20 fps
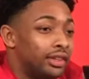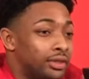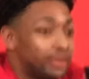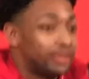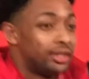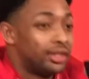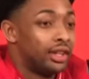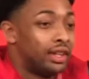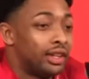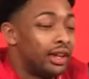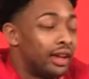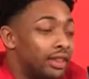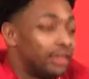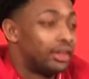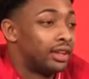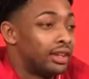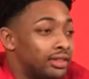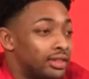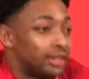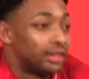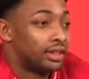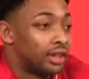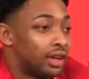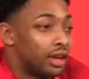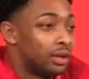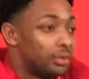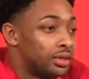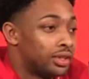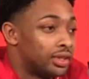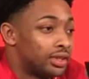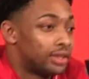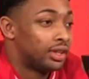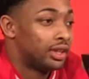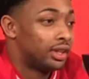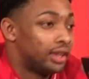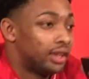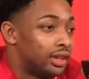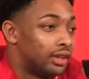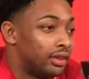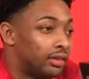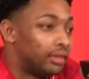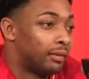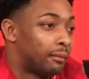you see a lot of things that the coaches see and,